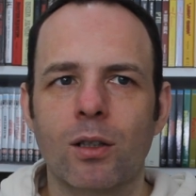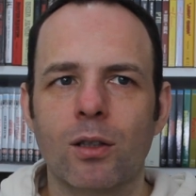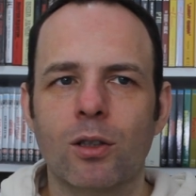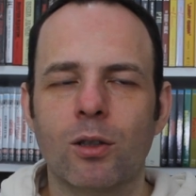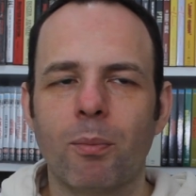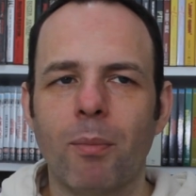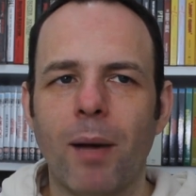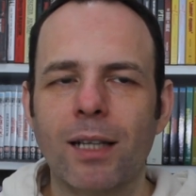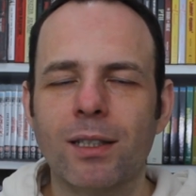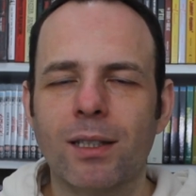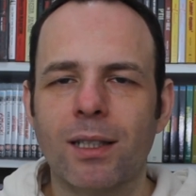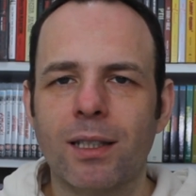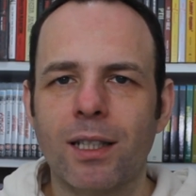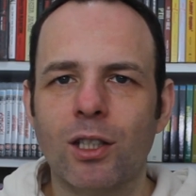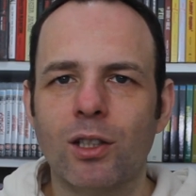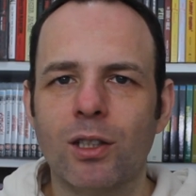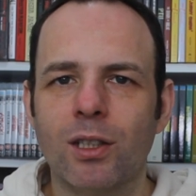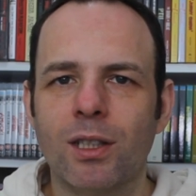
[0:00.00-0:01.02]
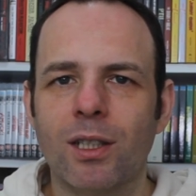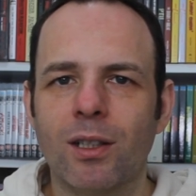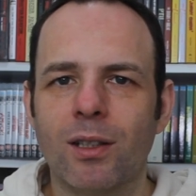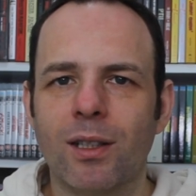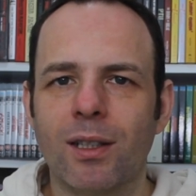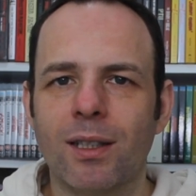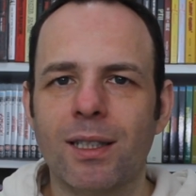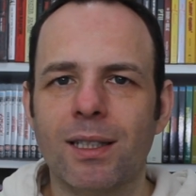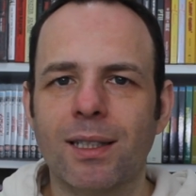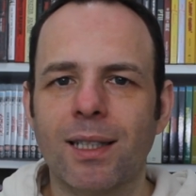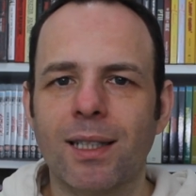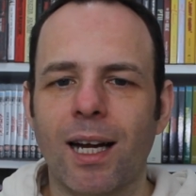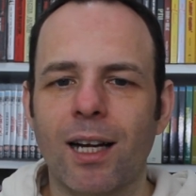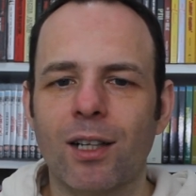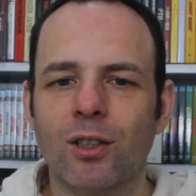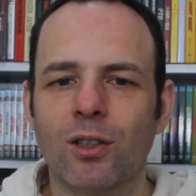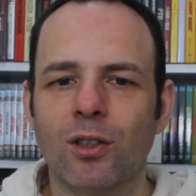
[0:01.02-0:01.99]
some machinations here that these
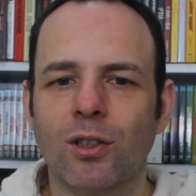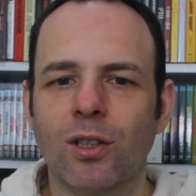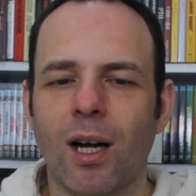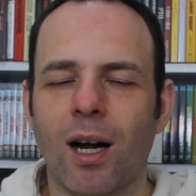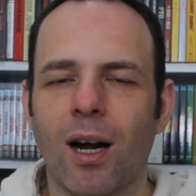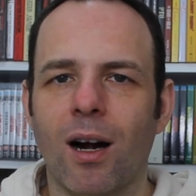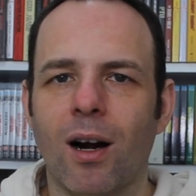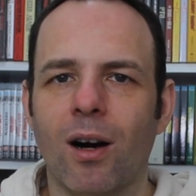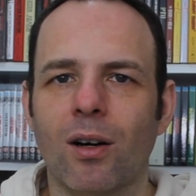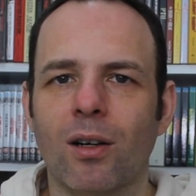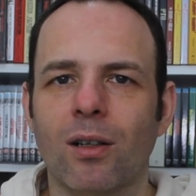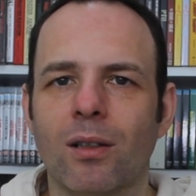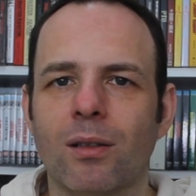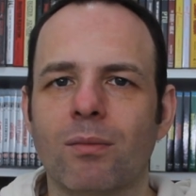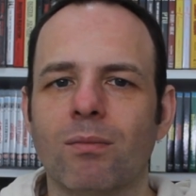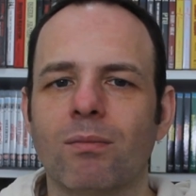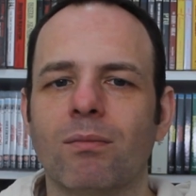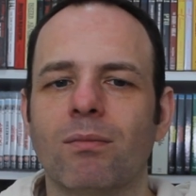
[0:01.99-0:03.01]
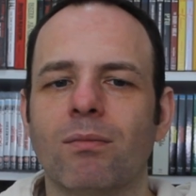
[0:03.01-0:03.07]
characters are